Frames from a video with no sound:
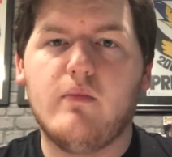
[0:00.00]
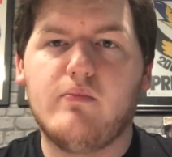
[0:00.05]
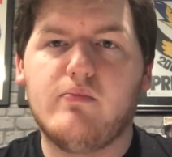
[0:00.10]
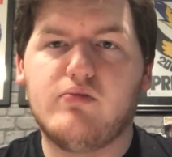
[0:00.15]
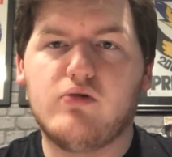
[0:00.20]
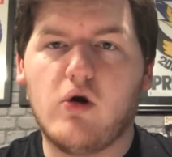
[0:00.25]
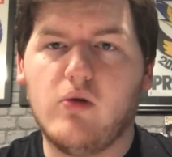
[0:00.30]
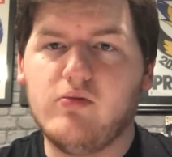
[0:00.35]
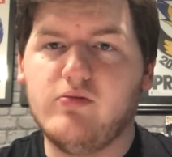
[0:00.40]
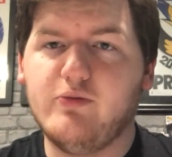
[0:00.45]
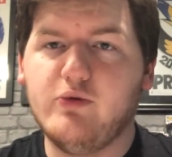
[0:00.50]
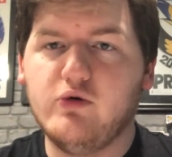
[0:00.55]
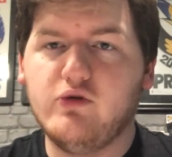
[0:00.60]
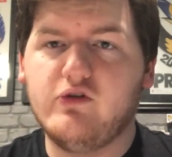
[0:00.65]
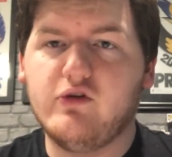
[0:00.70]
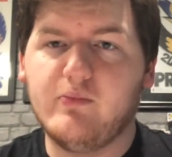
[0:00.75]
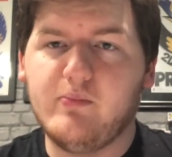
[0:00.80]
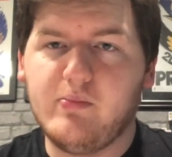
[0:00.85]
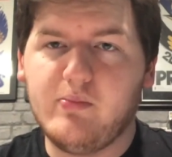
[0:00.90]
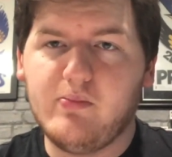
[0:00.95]
probable
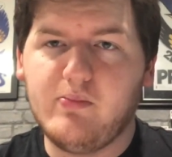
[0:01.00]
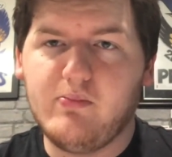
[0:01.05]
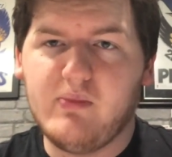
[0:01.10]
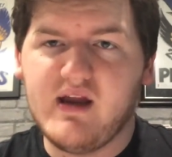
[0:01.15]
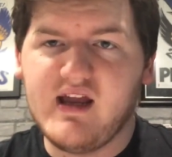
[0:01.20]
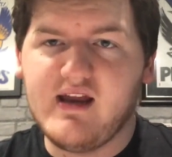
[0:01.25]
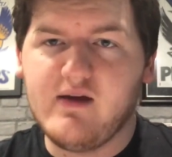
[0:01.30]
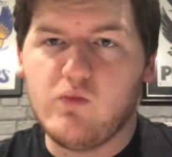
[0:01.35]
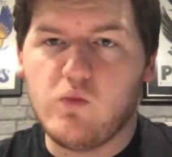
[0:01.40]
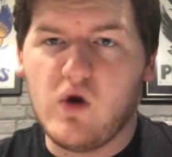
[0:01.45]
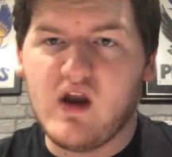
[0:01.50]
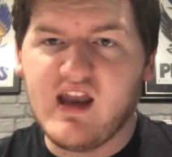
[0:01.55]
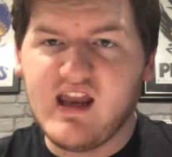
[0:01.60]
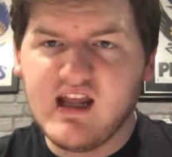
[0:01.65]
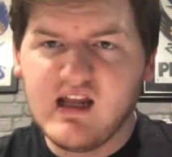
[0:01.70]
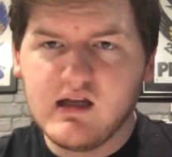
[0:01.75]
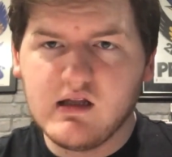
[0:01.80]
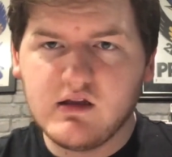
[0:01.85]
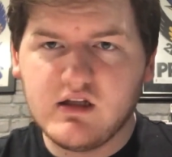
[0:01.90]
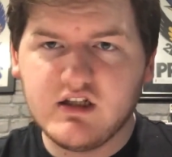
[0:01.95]
to be
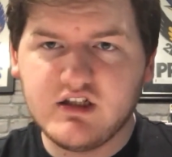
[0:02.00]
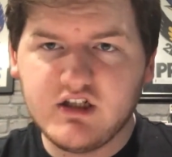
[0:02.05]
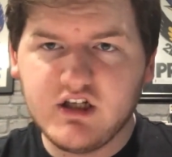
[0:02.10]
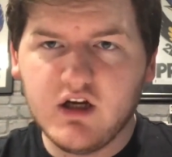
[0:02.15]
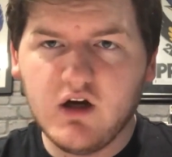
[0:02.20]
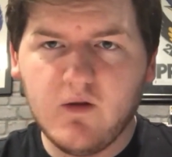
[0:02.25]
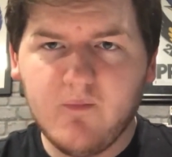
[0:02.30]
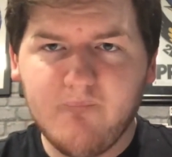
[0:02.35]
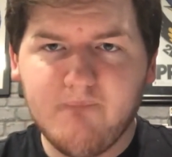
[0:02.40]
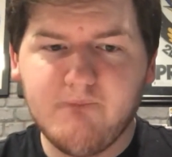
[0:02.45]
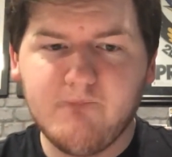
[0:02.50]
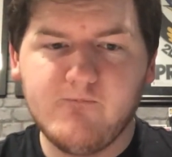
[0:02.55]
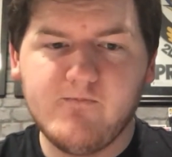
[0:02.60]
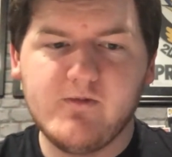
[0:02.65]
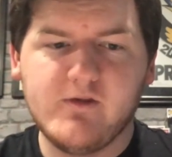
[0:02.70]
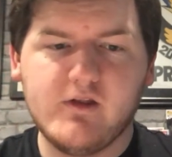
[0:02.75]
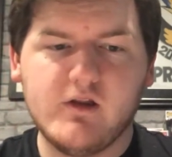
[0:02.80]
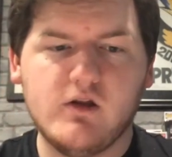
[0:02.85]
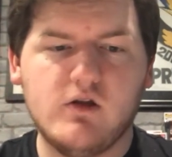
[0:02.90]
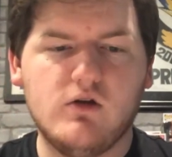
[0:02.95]
winning this year.
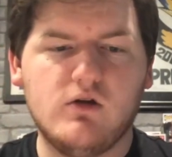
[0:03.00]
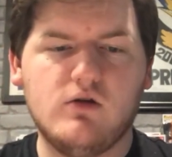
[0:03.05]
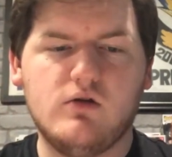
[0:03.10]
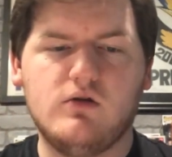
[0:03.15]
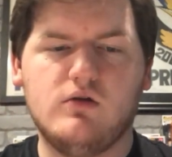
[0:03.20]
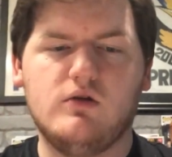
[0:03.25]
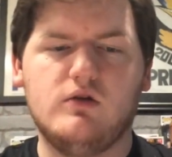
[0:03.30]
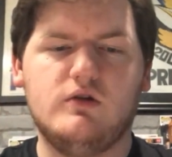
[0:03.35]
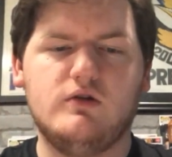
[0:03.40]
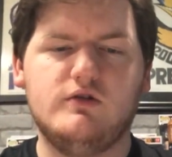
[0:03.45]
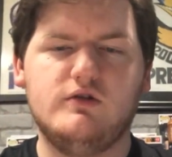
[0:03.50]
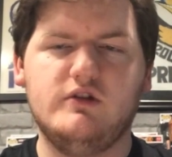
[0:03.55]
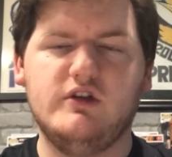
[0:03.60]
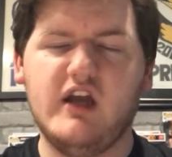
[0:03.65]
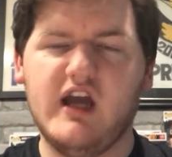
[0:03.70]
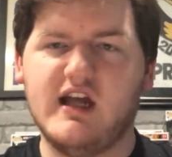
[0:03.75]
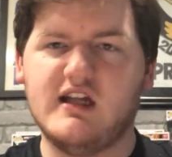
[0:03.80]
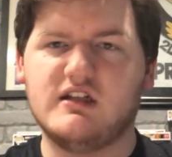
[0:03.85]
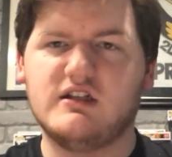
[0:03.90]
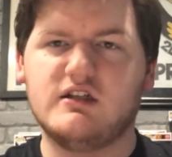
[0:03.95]

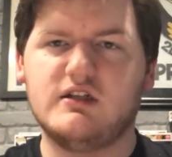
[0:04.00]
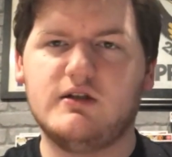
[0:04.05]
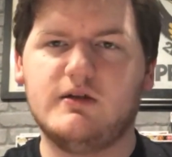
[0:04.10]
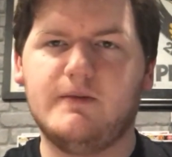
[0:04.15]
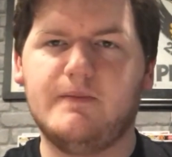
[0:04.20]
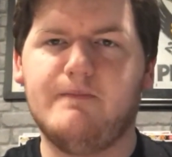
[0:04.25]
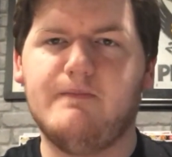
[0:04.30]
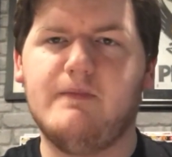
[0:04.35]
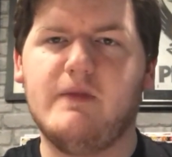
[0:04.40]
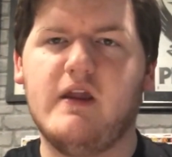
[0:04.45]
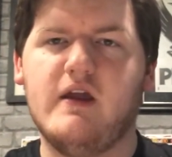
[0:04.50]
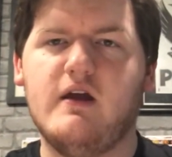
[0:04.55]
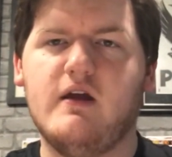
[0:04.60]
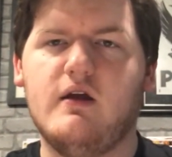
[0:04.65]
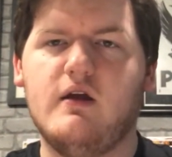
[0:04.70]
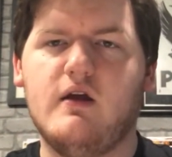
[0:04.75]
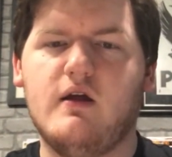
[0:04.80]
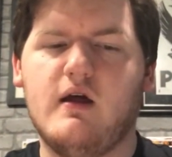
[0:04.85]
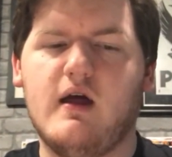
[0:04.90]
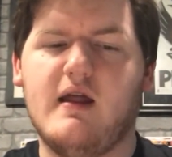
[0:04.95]
Yes.
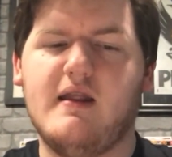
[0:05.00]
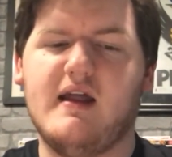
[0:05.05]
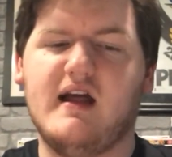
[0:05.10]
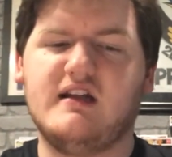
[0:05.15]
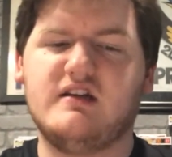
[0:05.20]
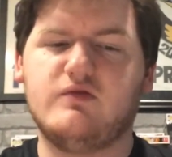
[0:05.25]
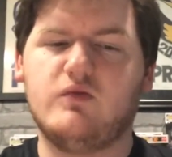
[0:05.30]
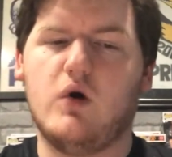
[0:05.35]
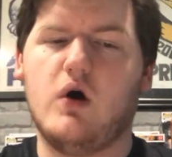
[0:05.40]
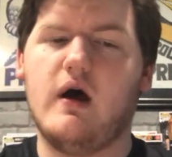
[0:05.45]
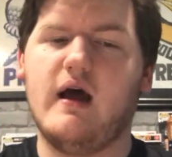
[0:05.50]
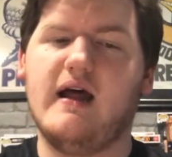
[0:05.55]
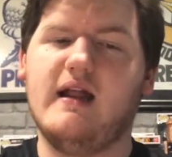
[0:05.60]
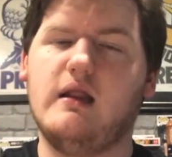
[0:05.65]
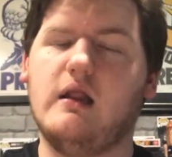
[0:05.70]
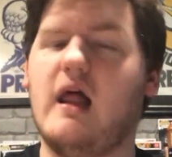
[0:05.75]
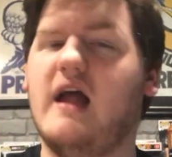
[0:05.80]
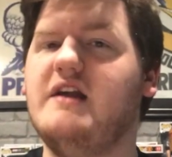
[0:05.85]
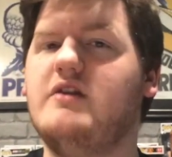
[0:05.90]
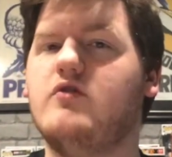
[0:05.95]
And that's why
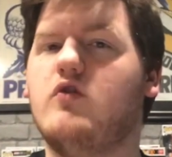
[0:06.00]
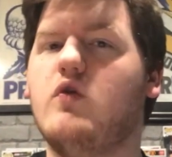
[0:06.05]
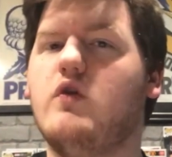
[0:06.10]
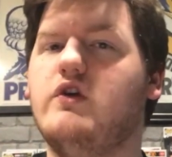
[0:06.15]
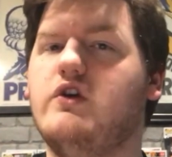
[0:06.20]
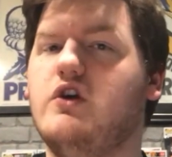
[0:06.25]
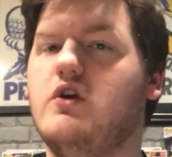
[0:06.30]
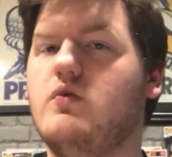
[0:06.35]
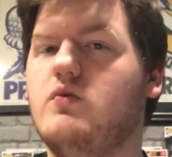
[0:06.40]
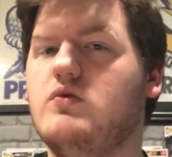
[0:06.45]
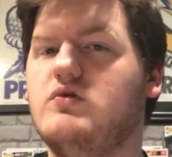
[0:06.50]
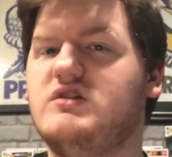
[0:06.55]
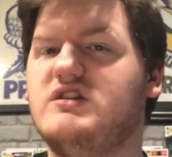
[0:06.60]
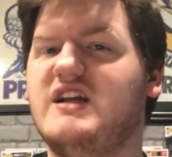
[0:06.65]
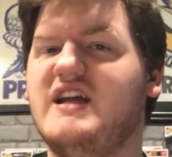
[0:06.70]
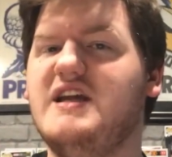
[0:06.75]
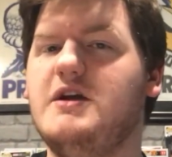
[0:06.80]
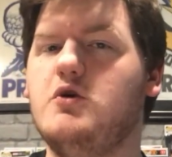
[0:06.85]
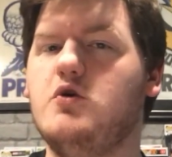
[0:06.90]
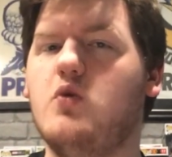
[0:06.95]
later on you will
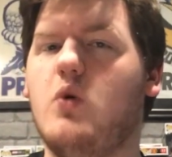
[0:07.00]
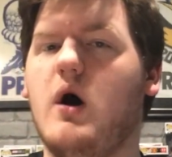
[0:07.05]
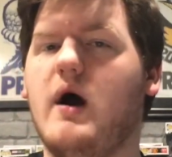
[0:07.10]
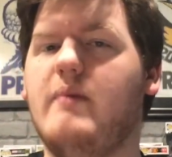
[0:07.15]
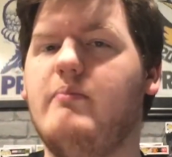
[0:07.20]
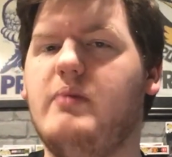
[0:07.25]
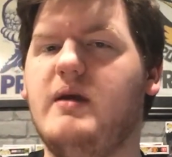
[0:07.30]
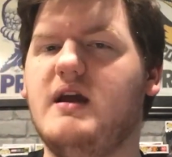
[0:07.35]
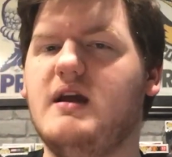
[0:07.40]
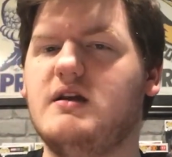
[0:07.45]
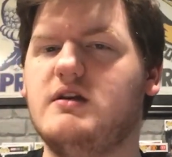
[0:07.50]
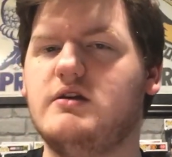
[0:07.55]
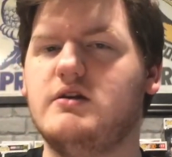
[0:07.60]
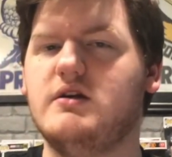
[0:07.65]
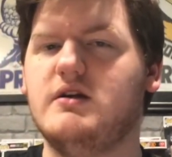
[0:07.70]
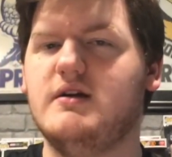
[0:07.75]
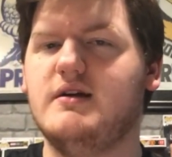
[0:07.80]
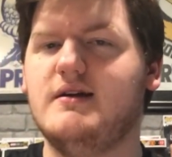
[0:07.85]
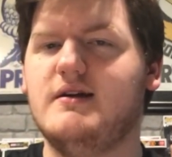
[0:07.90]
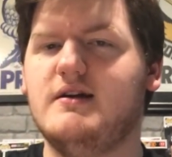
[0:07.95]
see who I picked
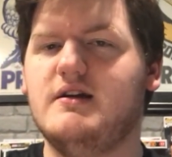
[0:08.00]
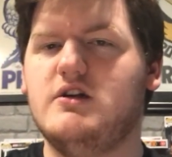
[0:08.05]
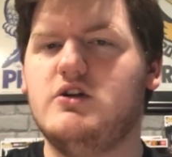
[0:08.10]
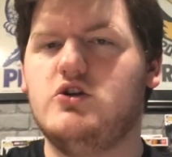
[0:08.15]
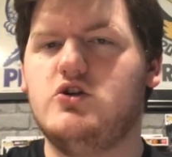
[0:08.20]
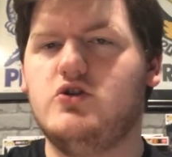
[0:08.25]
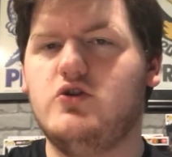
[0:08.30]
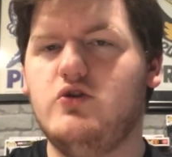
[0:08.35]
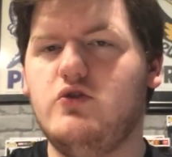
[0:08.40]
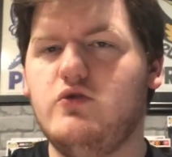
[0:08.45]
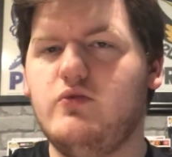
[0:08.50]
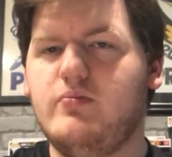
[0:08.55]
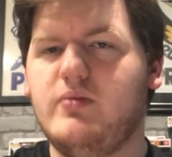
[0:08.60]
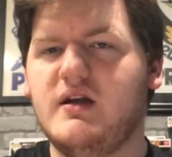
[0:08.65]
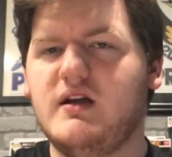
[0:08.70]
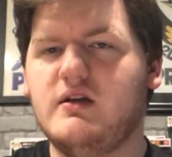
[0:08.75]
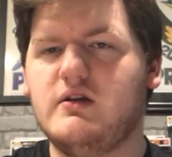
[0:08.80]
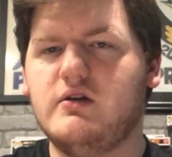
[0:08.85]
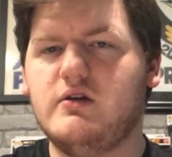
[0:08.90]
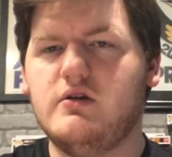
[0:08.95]
to
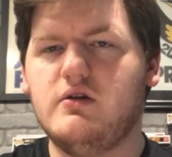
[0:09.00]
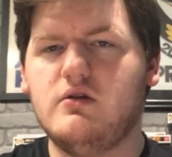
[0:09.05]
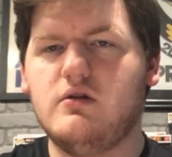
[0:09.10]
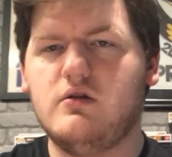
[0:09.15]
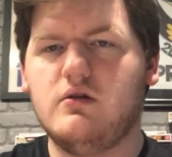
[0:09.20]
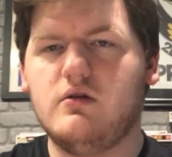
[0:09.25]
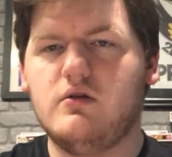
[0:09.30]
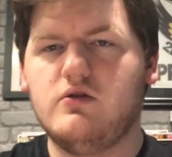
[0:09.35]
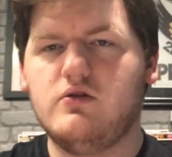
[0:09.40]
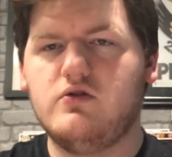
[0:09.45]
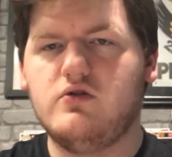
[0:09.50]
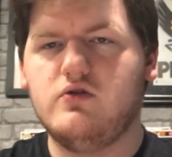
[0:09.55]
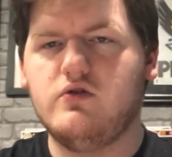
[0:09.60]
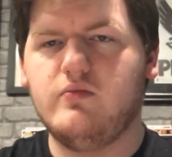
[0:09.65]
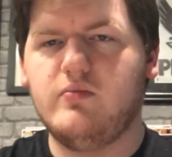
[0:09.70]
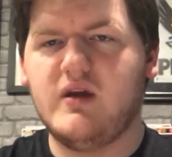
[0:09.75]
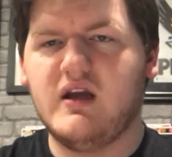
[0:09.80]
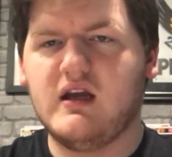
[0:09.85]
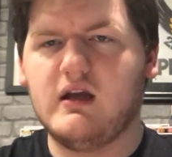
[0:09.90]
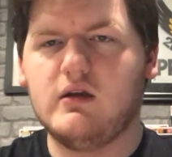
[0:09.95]
pick
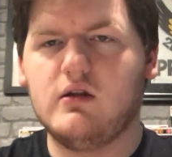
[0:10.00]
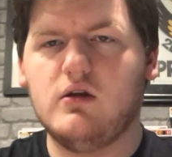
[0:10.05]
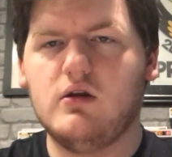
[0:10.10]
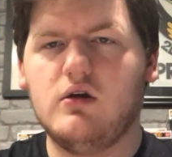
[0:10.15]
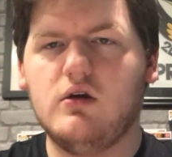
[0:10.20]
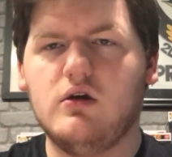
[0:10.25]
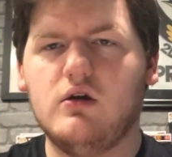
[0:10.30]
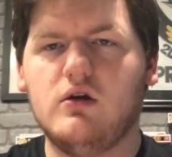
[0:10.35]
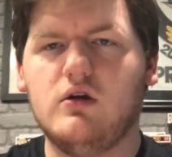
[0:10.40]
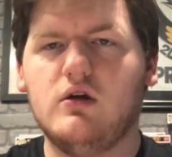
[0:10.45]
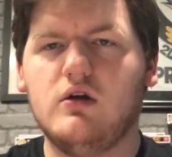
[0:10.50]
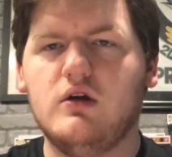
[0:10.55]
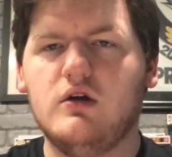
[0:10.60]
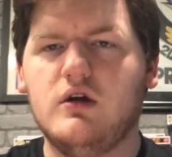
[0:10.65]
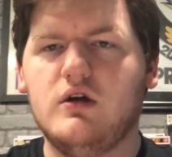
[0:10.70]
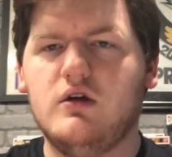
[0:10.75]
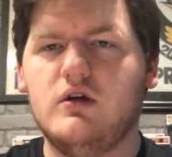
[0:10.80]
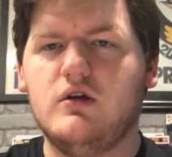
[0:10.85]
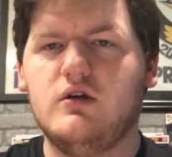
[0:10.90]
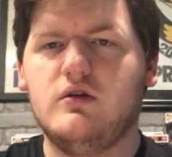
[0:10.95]
the
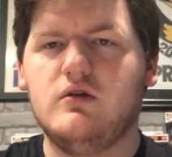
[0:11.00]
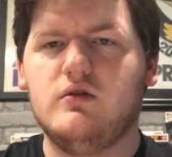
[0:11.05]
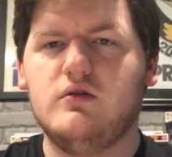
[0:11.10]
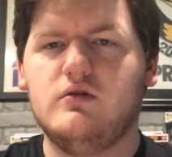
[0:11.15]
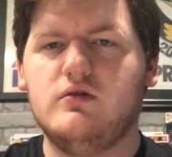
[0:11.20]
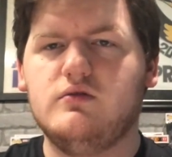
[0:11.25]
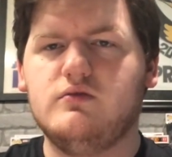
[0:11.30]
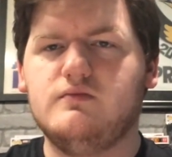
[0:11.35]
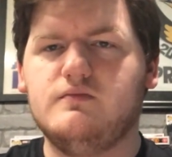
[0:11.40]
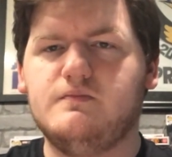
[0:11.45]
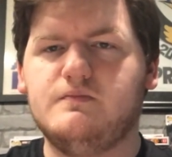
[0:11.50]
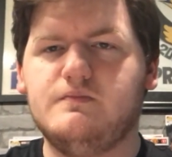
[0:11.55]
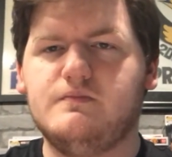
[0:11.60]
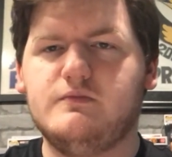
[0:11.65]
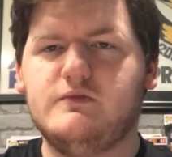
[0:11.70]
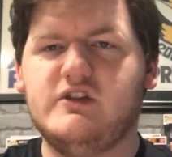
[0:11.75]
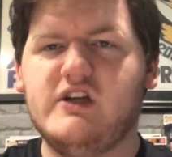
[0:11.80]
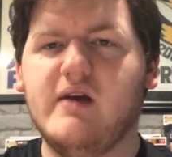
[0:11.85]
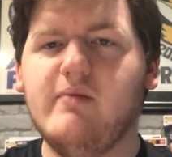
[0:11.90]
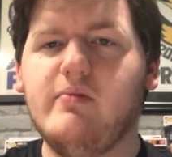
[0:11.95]

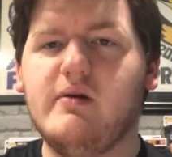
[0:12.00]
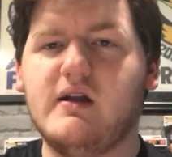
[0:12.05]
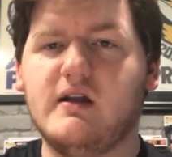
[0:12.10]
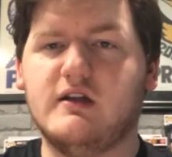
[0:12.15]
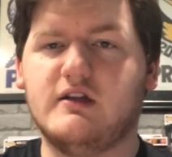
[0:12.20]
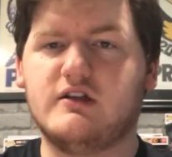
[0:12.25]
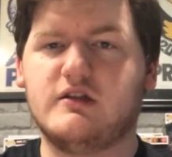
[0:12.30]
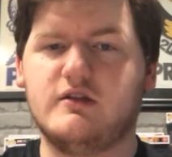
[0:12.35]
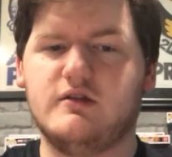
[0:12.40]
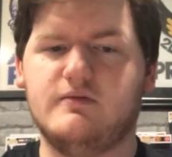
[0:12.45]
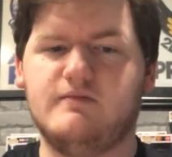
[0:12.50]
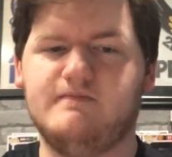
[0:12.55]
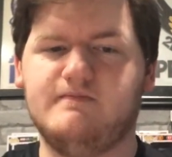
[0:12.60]
champions.